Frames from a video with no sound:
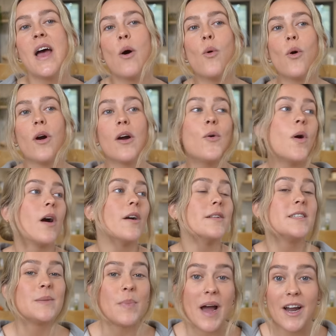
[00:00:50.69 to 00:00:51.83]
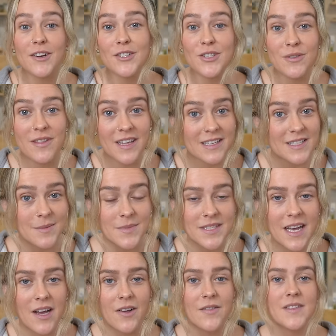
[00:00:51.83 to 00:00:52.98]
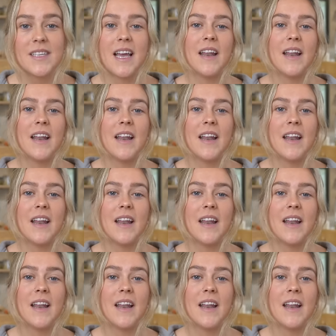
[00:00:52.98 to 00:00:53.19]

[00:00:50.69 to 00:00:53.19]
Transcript: or who are inspired to do things themselves.